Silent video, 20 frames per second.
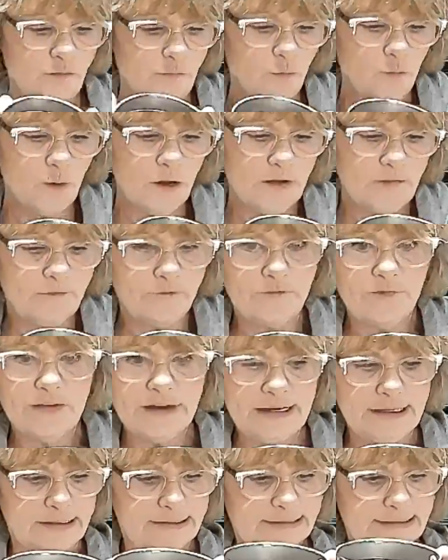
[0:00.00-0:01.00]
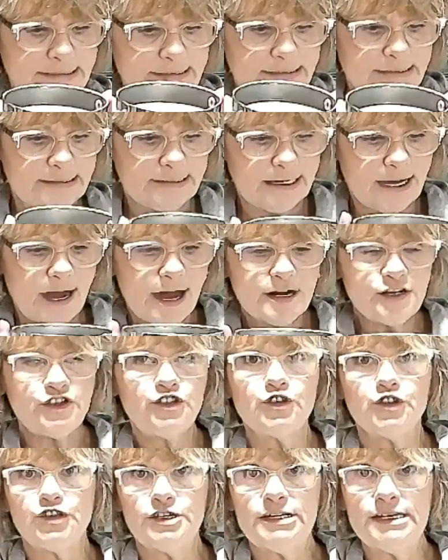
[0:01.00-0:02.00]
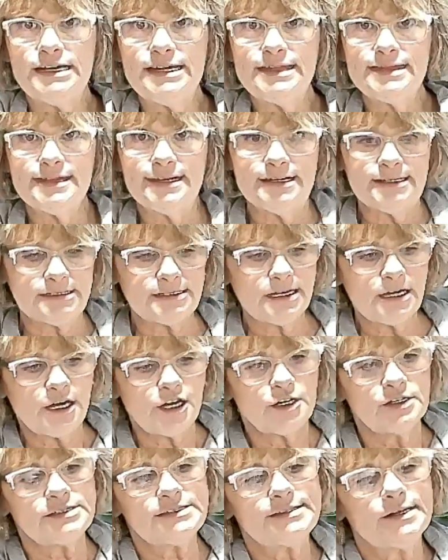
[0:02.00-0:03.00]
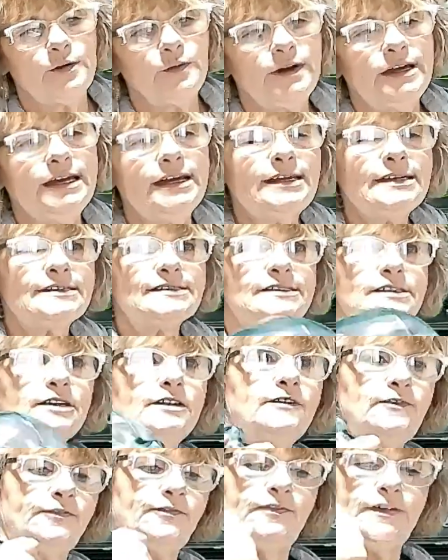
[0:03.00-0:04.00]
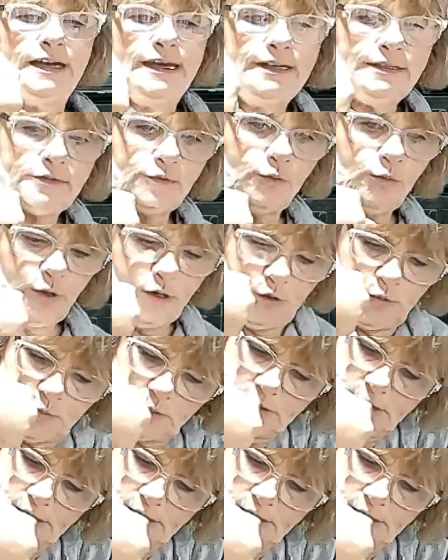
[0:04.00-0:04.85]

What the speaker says: will fit underneath it. So it is going to fit, whoa,